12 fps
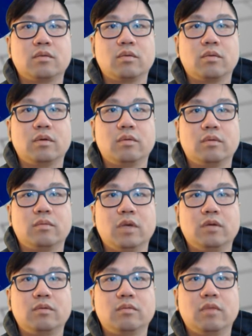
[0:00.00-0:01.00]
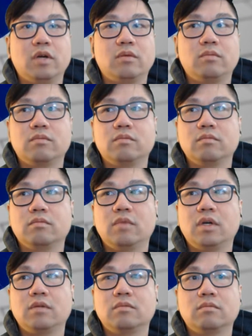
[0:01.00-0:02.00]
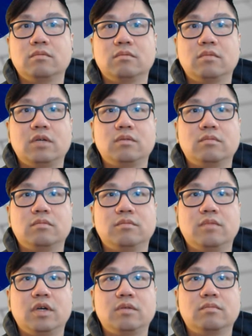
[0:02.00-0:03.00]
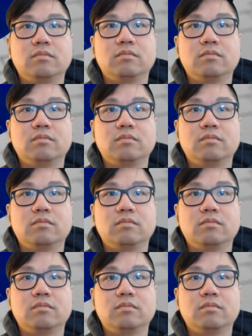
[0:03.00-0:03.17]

Whoa, whoa, whoa. whoa, whoa, whoa.